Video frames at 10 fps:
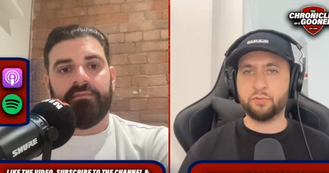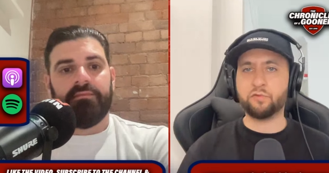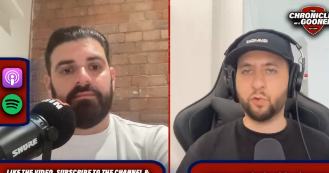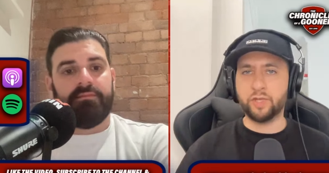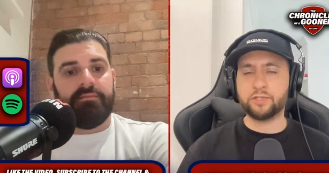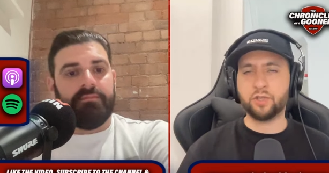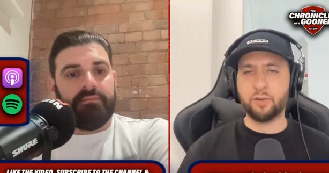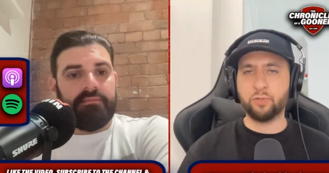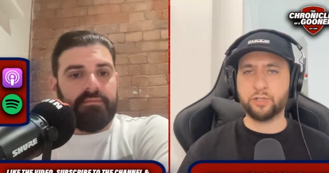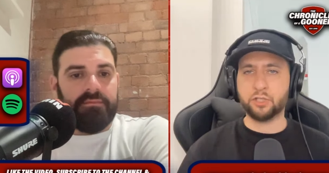Speaker 1: before they started
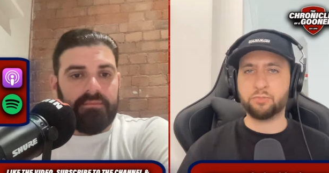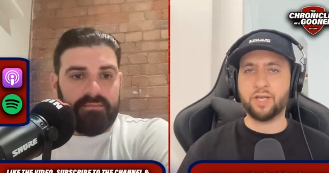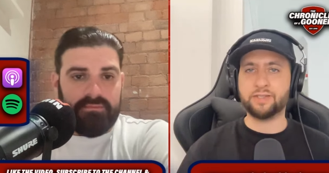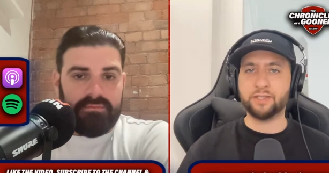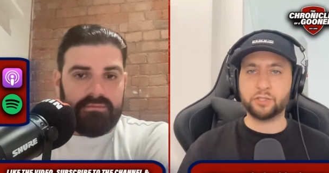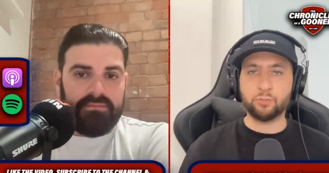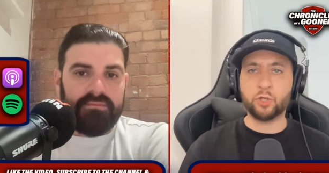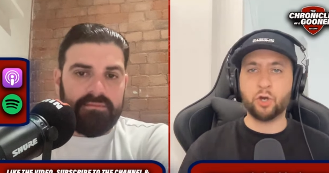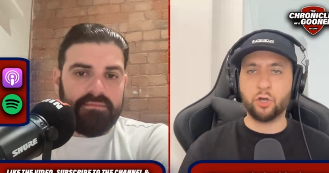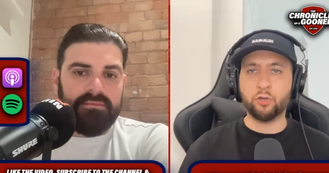bringing those players in. So we have
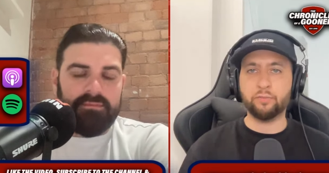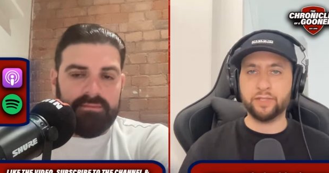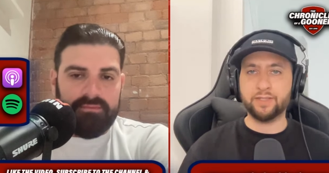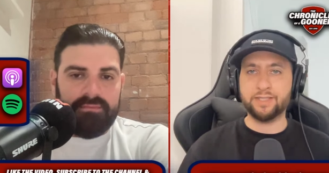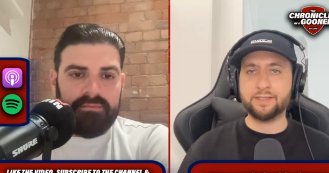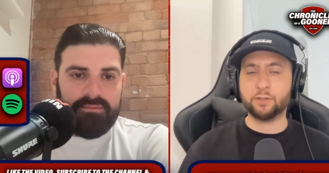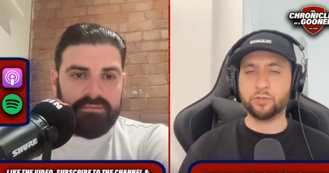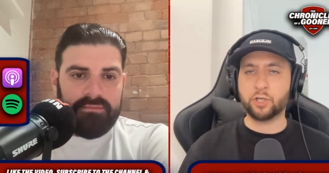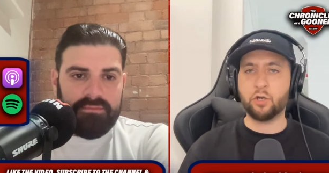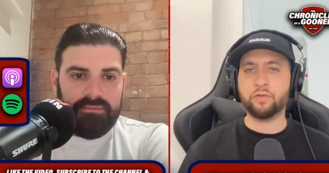got hope that these
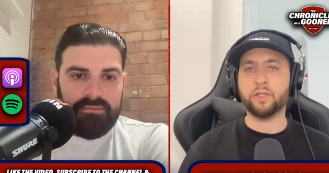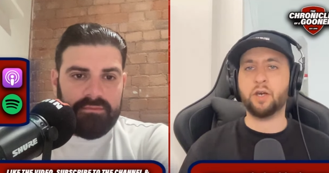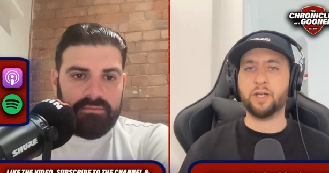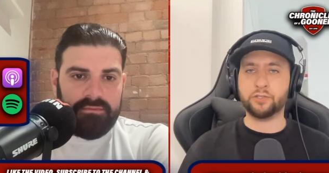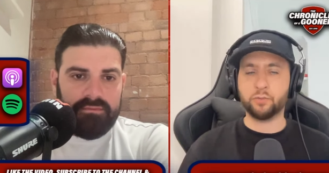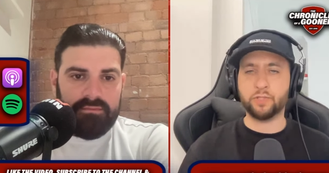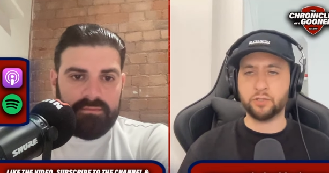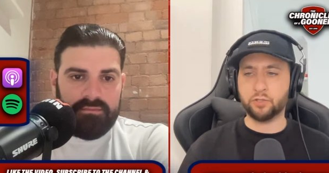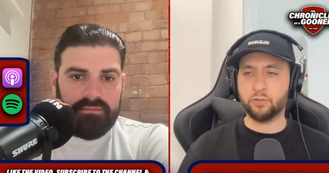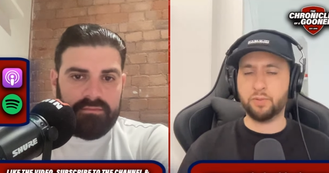deals go over the line so we
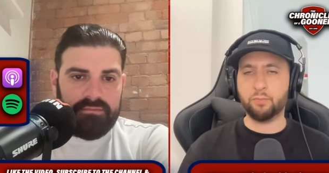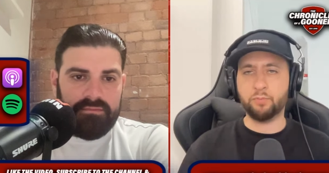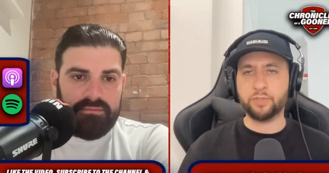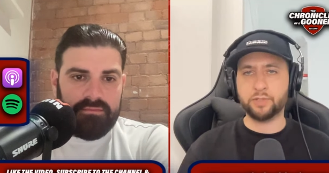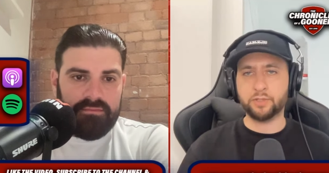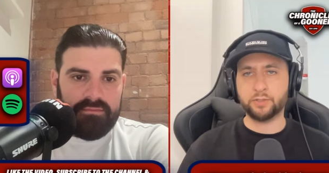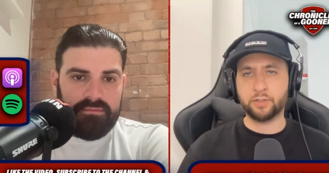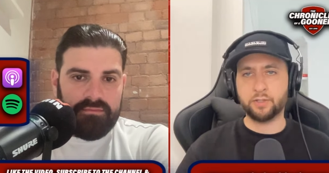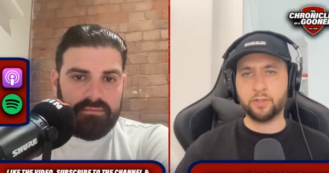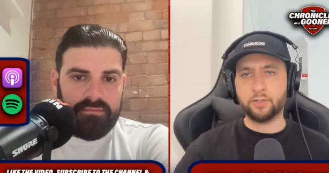can do a bit more business.
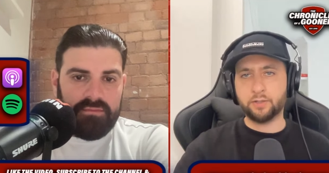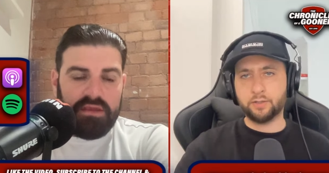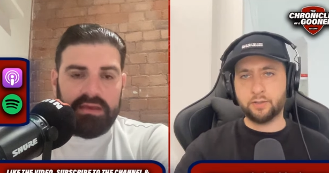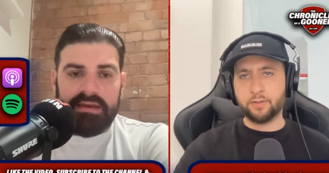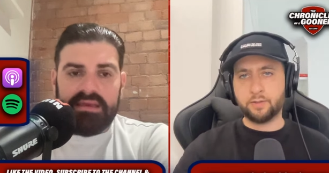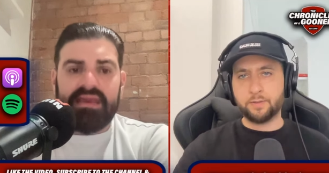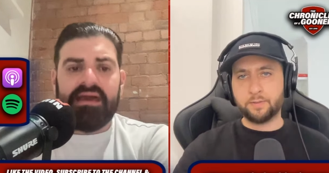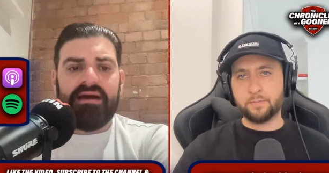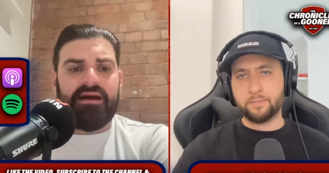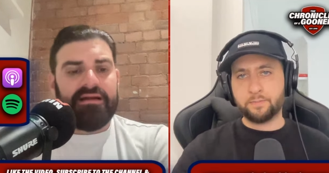
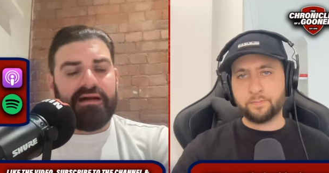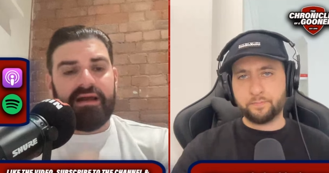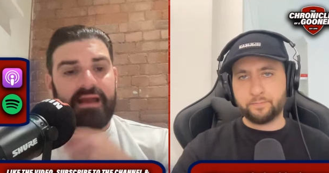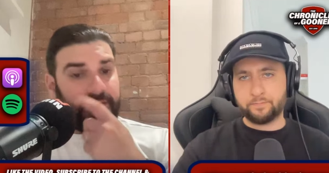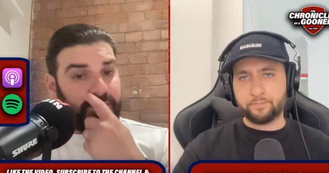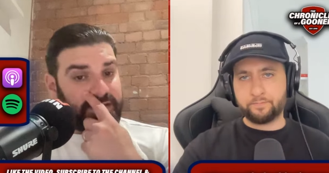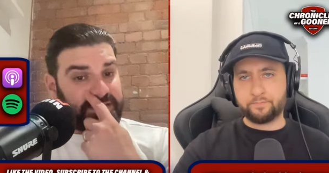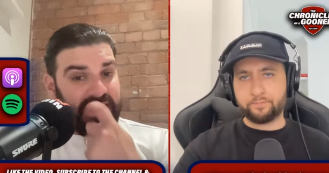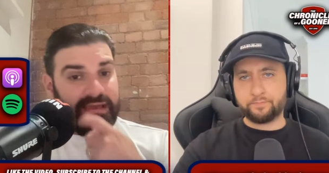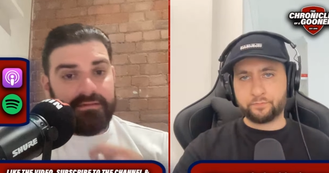
Speaker 2: Yeah, I, I get what you're
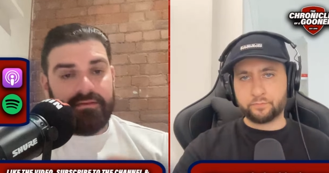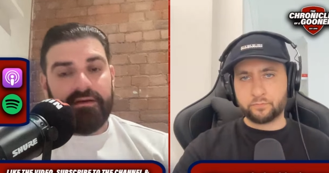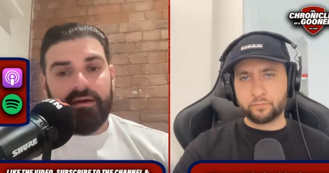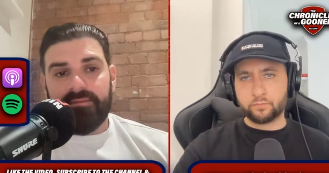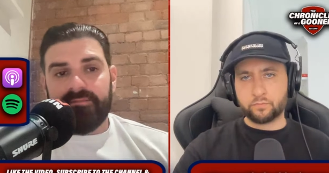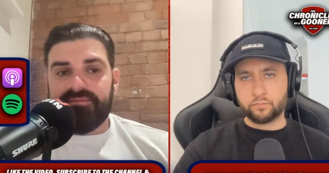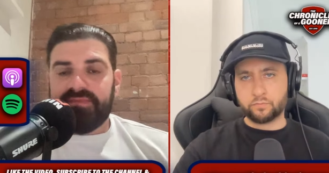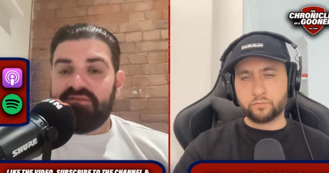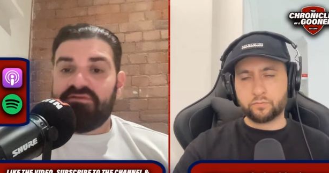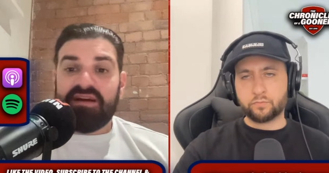saying. Um,
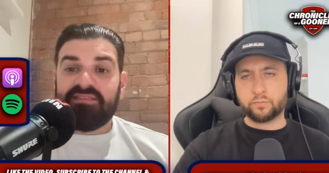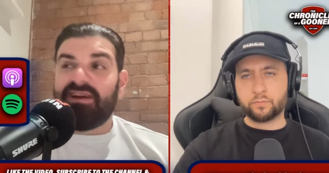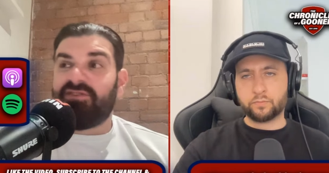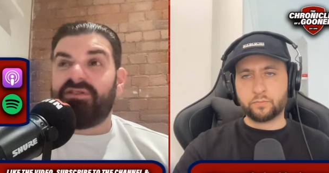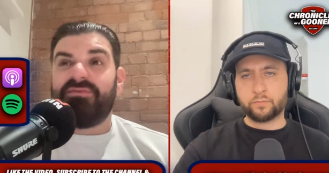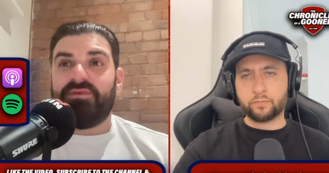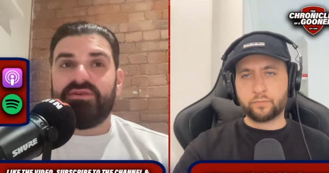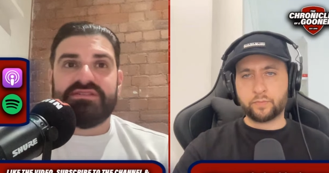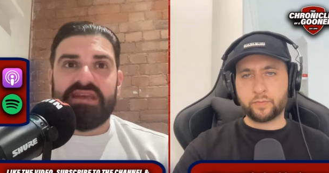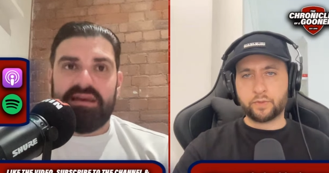in fact, I agree with what
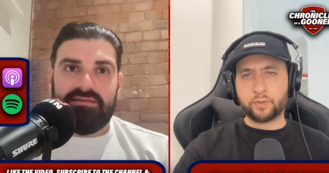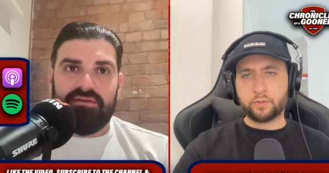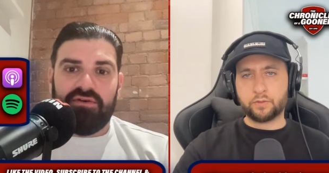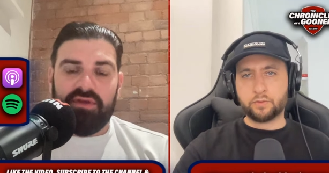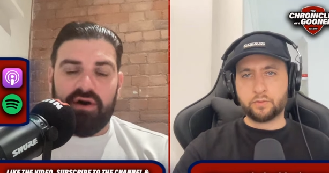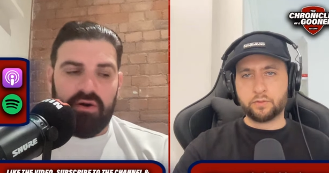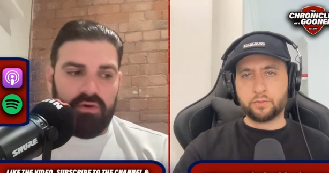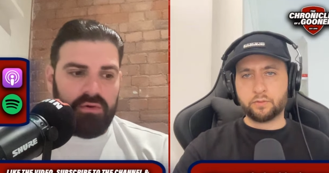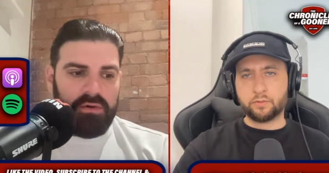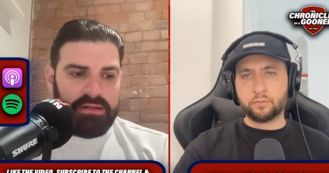you're saying on the
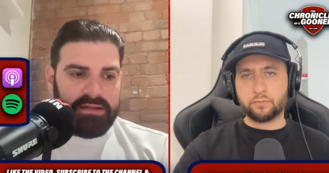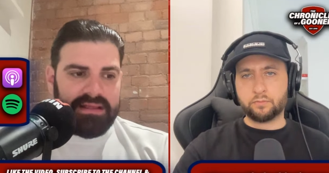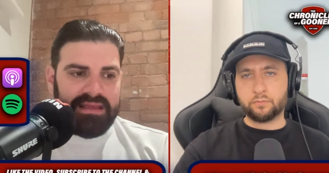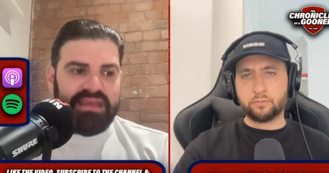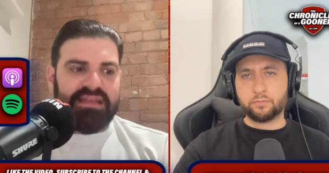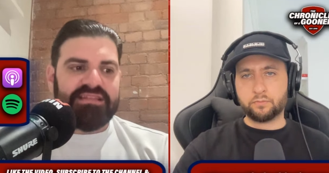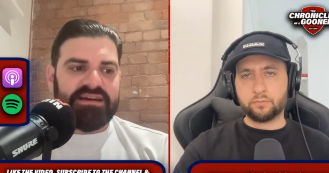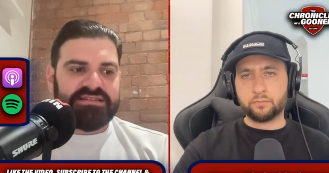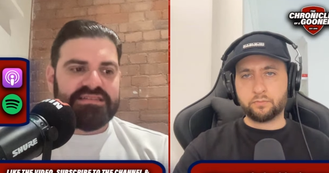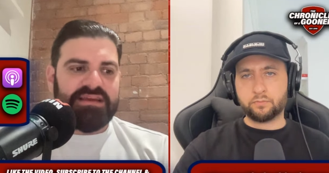whole. It
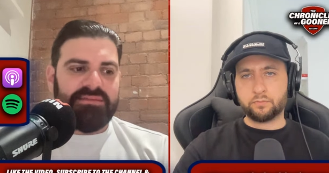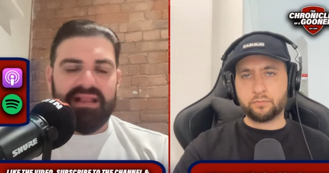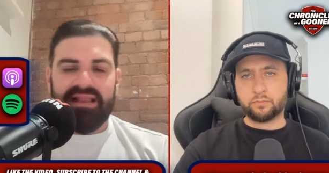does seem a